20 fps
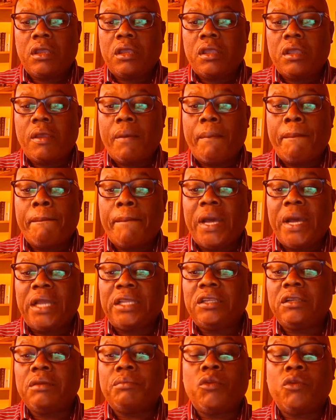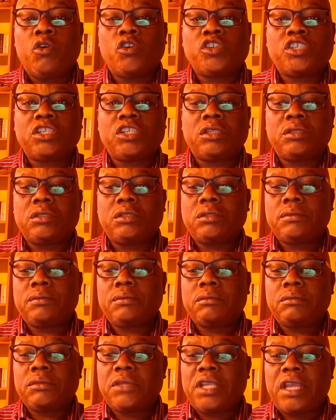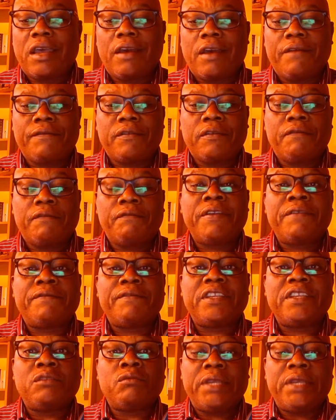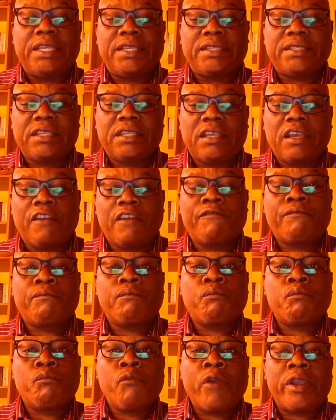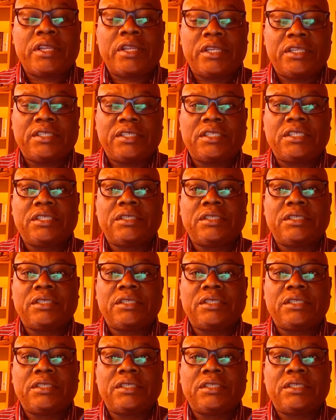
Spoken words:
banning abortion after 15 weeks of pregnancy.